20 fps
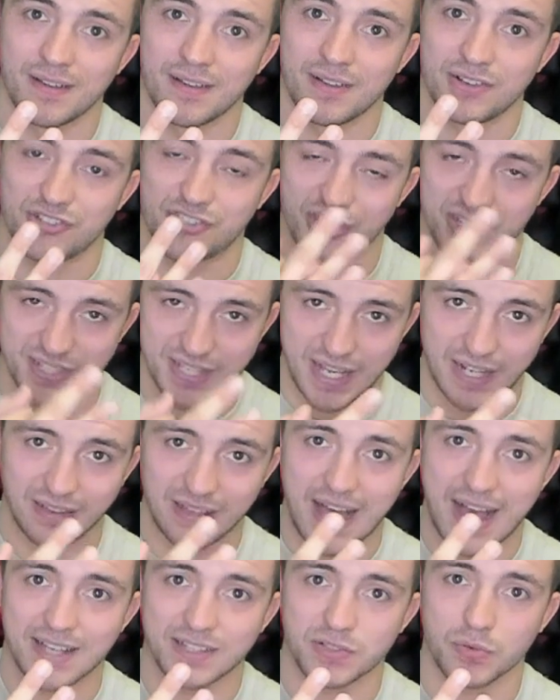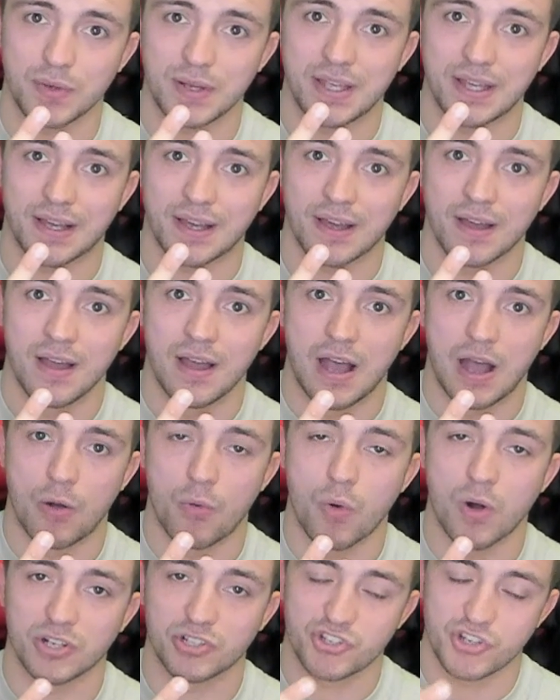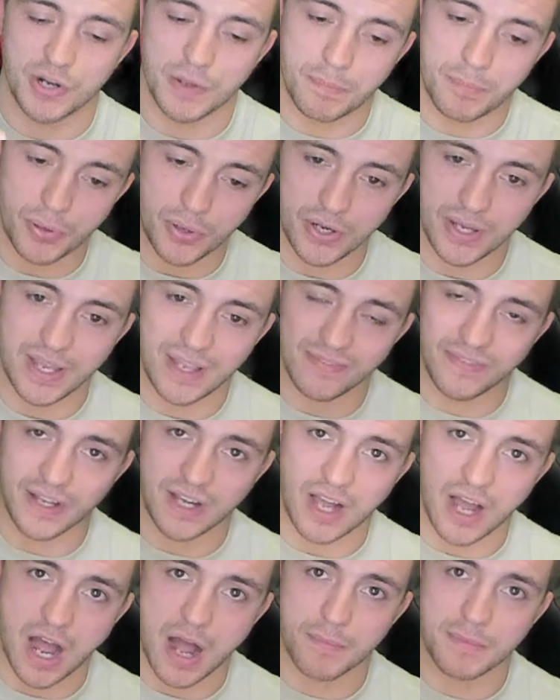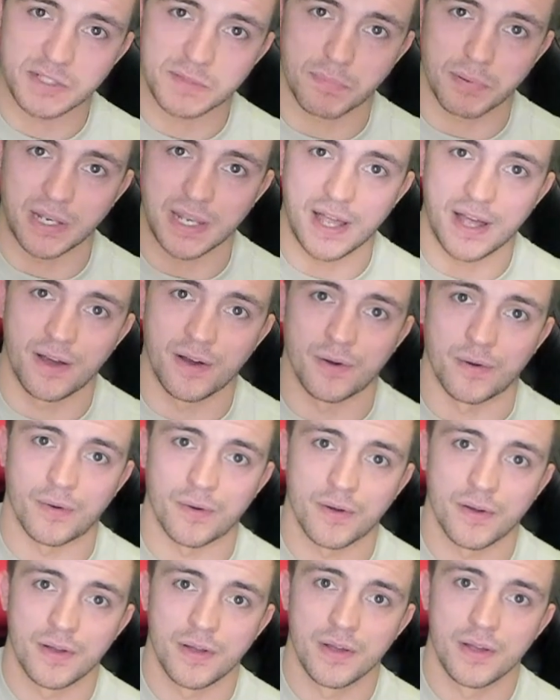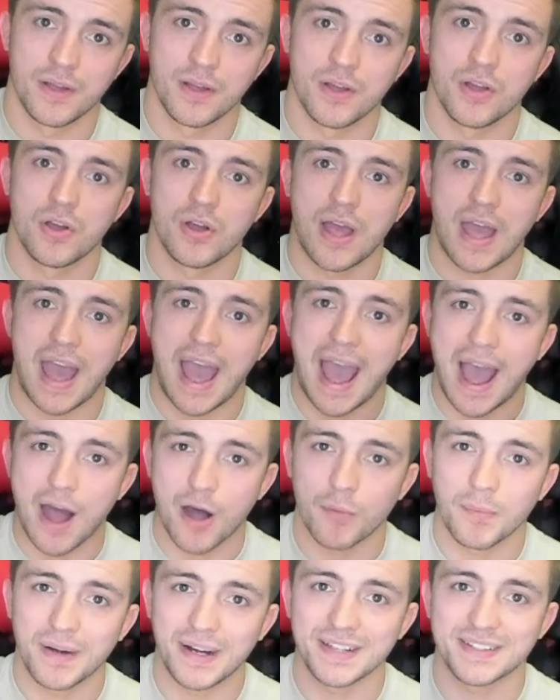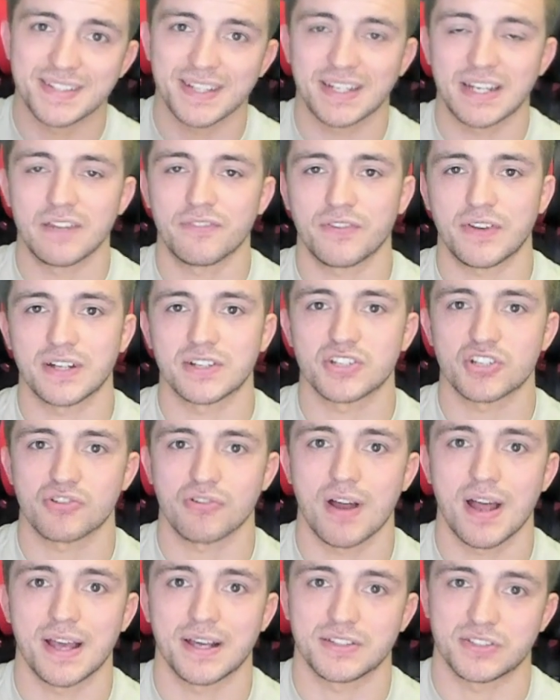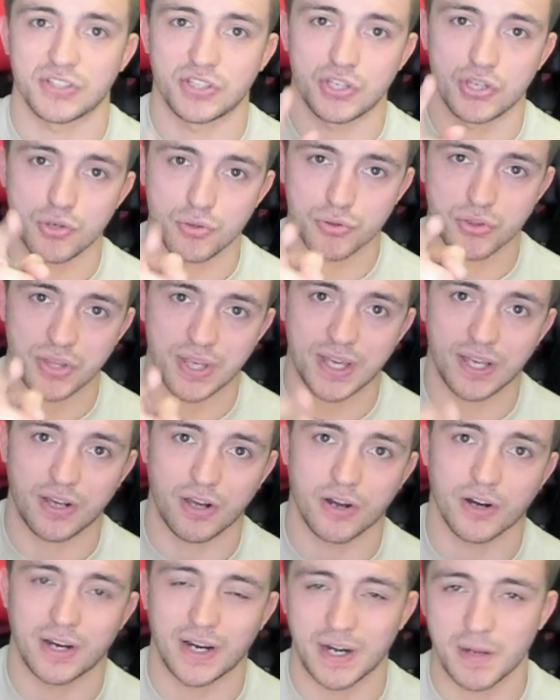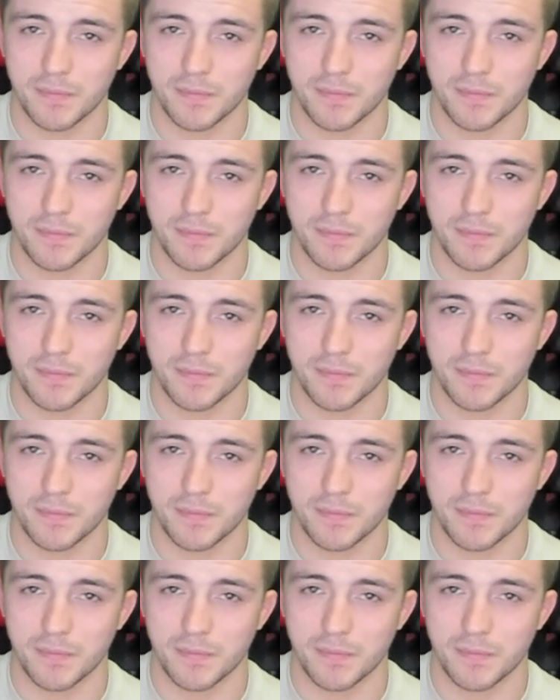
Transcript: just like last week, I want you to put in the comments below how many significant strikes you think are going to